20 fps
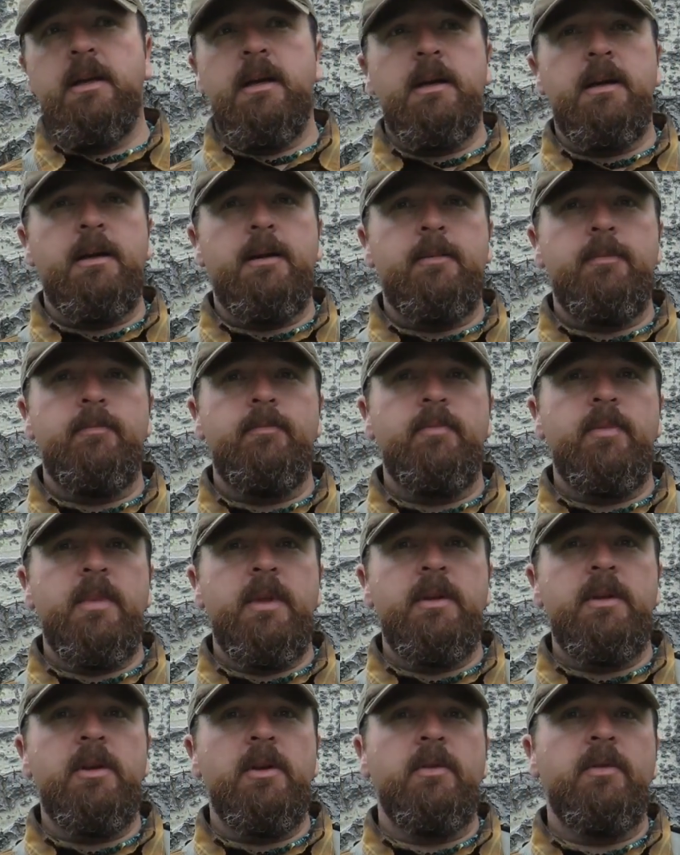Um,
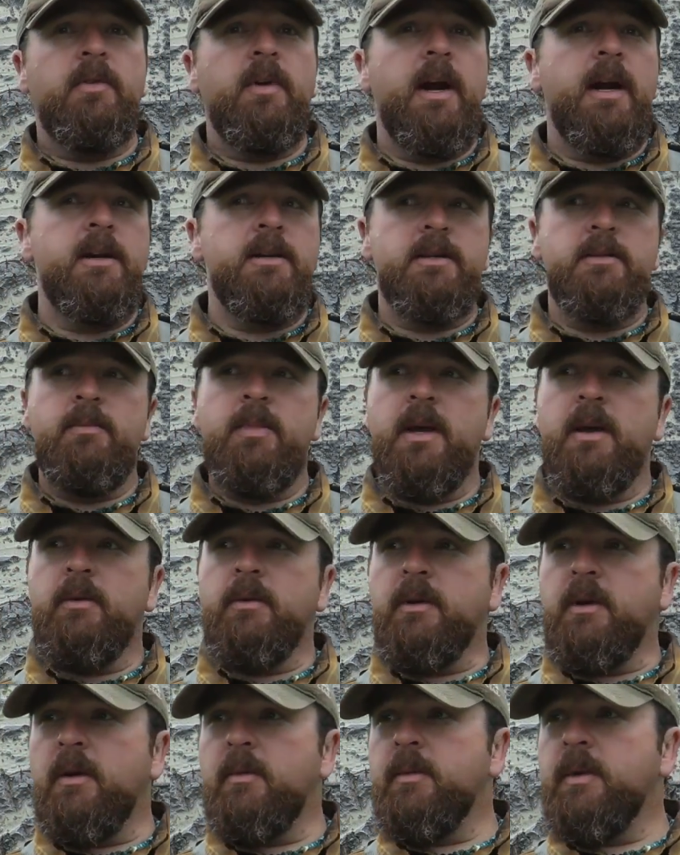you know, fire is a
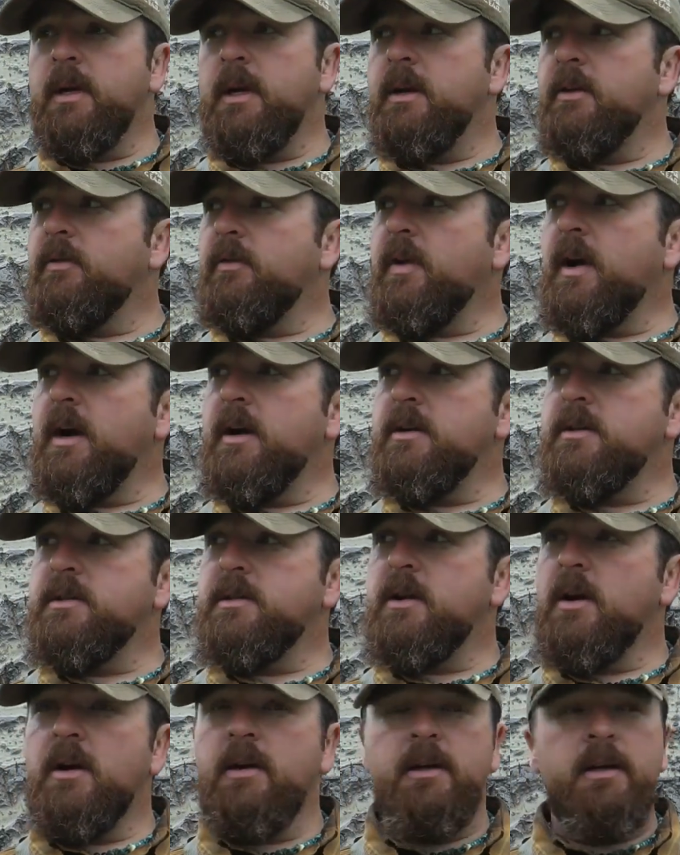big one. I'm going to get a fire
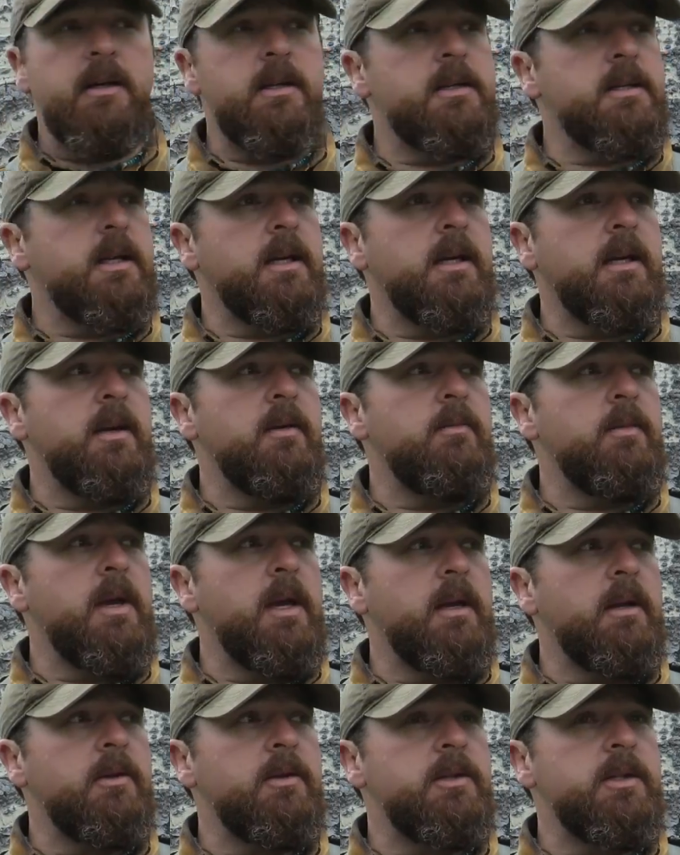started, it's going to give
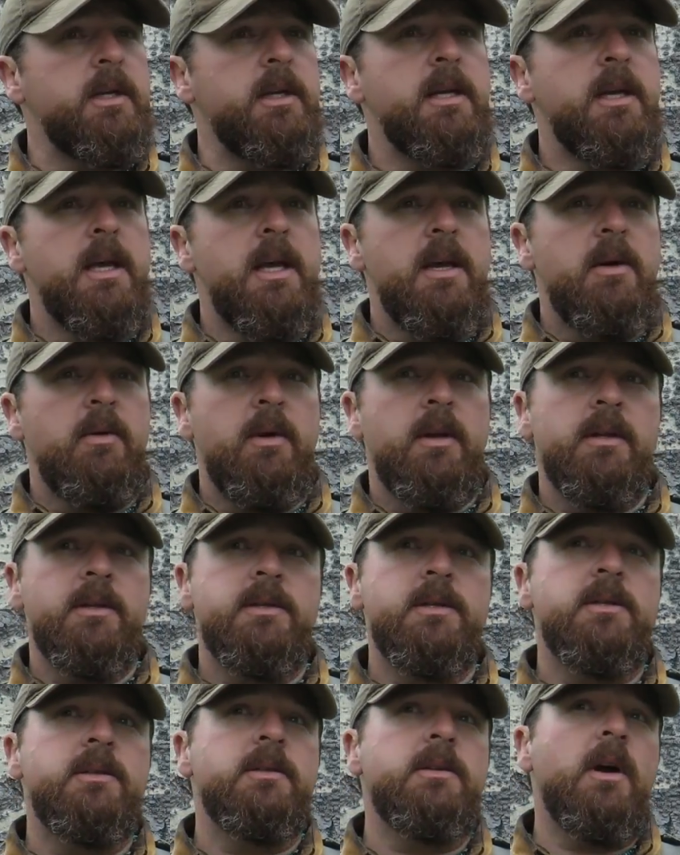me energy.
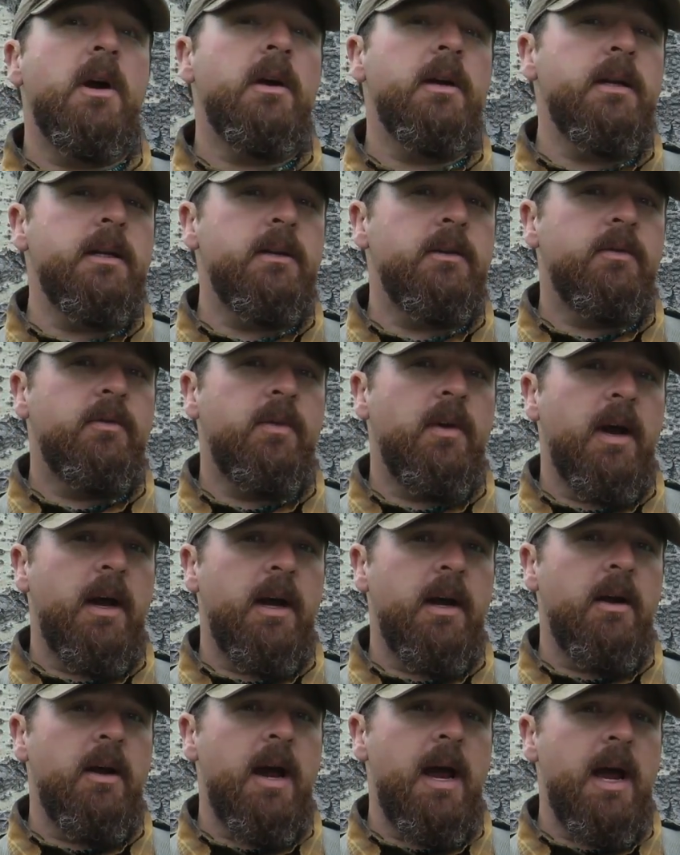Well, starting a
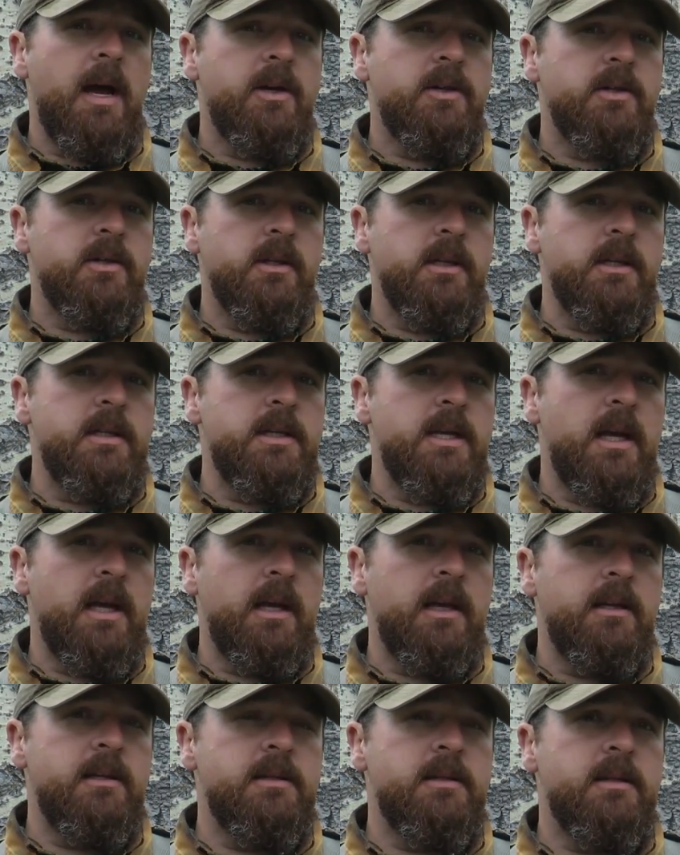fire actually
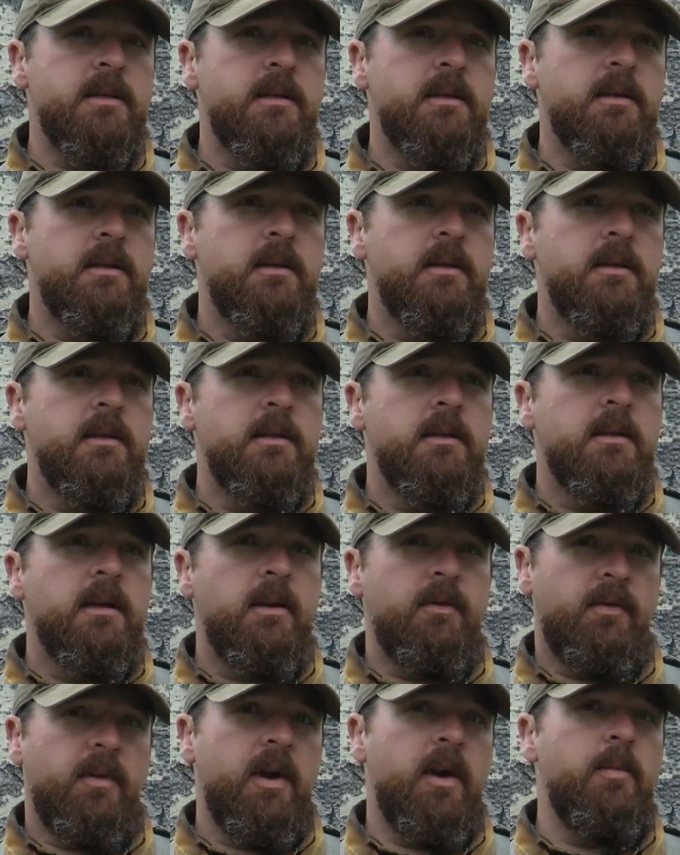takes
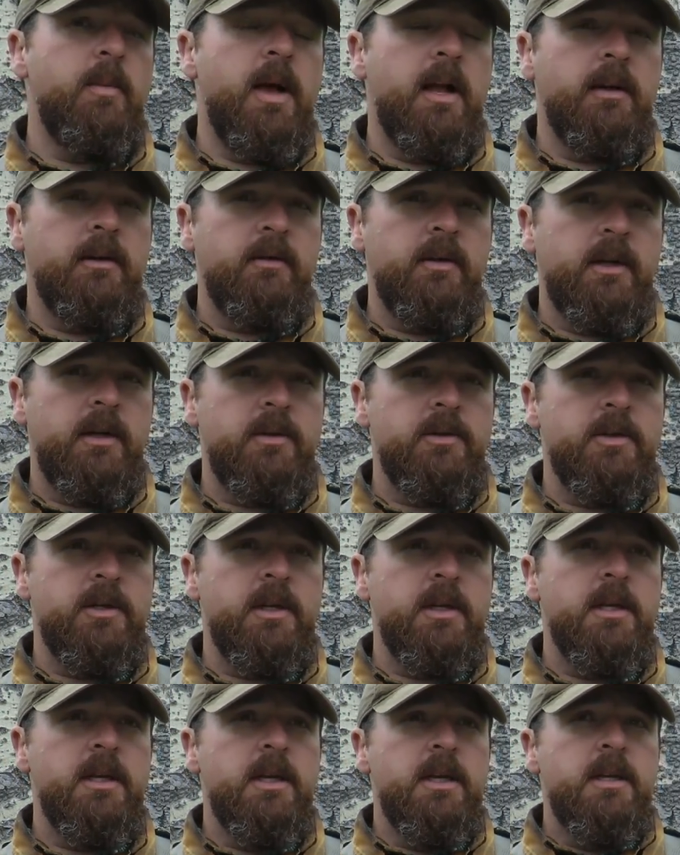a fair amount of
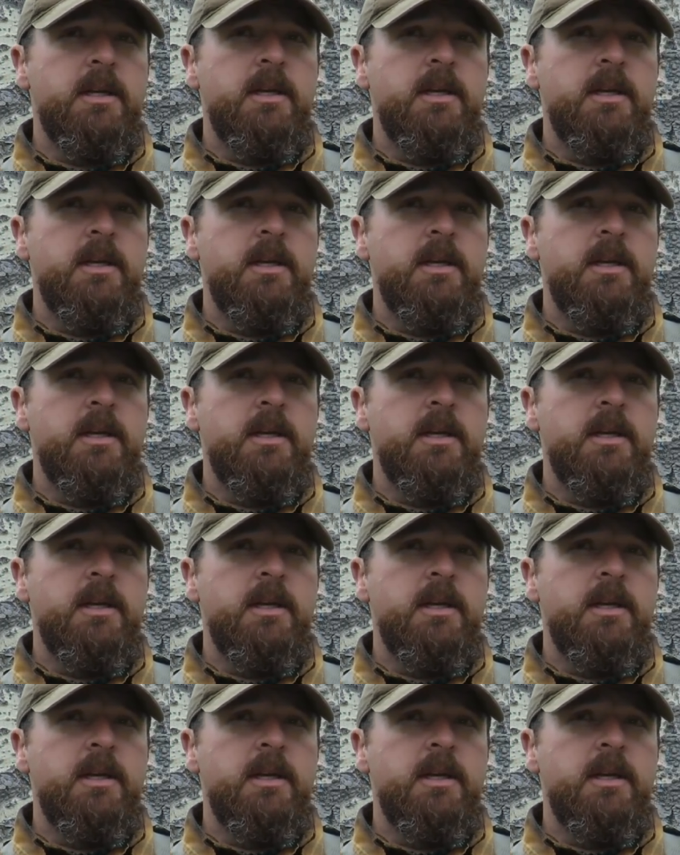energy.